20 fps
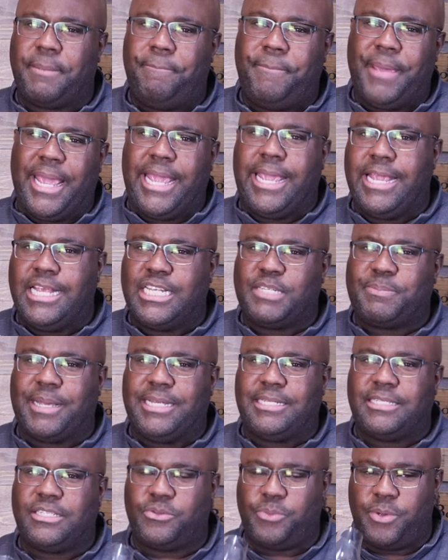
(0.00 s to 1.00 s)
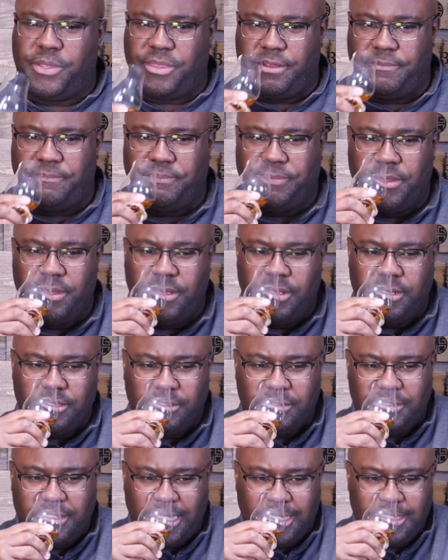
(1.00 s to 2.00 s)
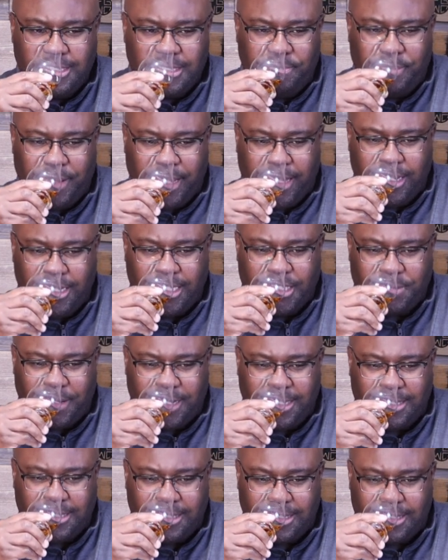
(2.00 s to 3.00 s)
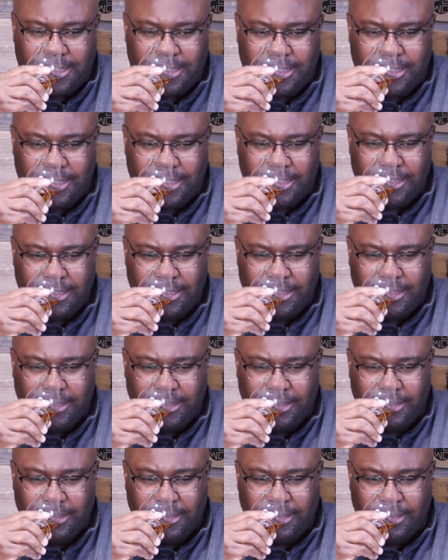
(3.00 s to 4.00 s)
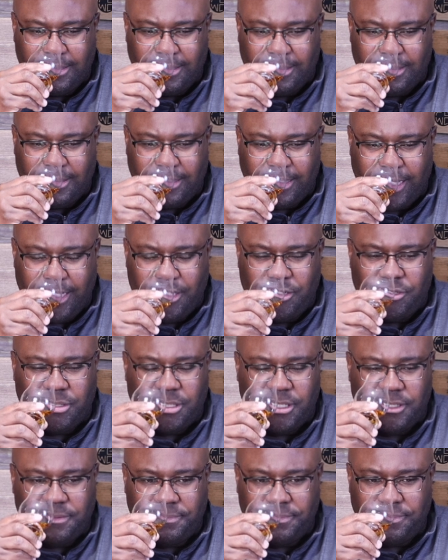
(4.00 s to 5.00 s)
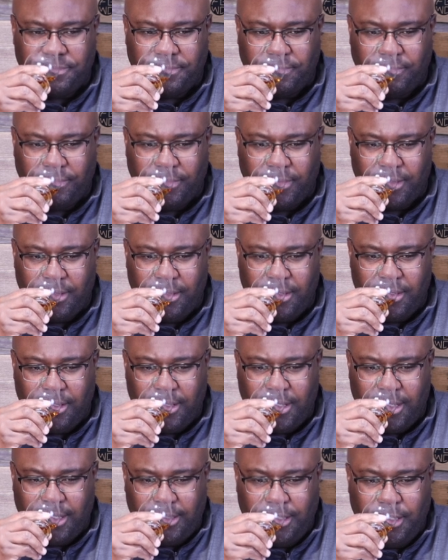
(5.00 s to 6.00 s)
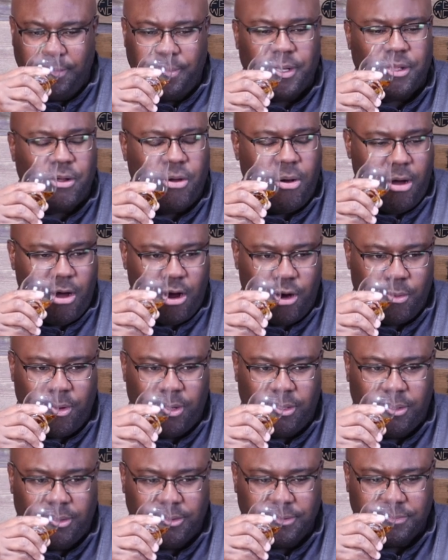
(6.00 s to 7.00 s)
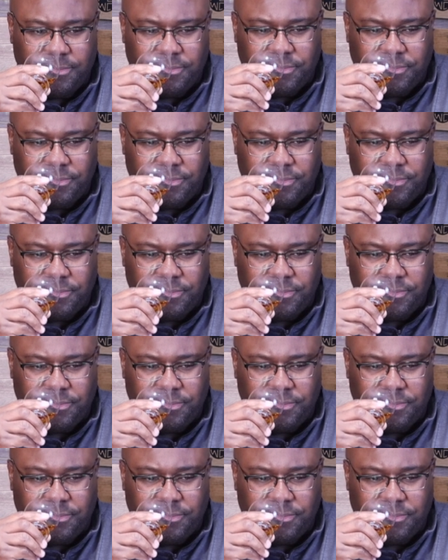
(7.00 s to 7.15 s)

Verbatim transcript: baking spices with it. So tons of baking spices. Interesting. A little bit of caramel,